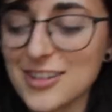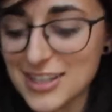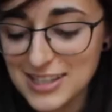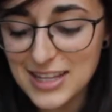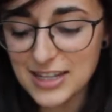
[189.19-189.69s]

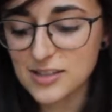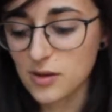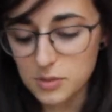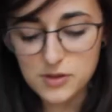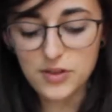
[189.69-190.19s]
This thing is
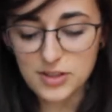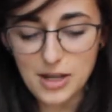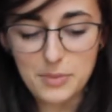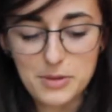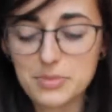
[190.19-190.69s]
almost filled
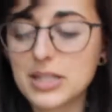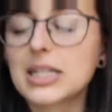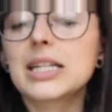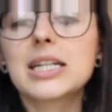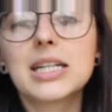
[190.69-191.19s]
up
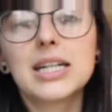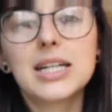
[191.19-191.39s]
completely.